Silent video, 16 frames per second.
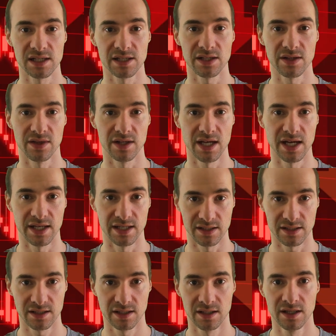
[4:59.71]
in the
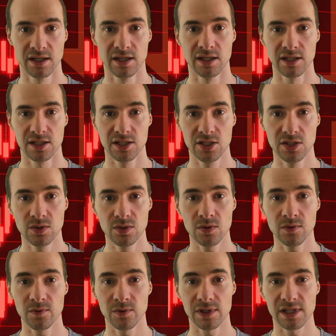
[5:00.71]
end. You
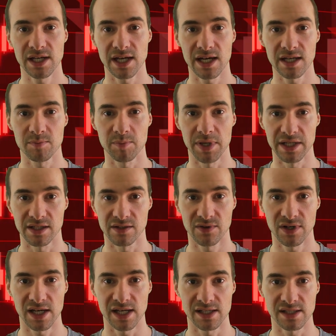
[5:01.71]
will get bad
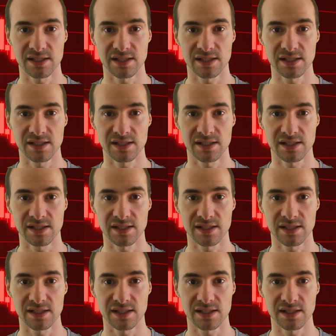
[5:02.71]
advice.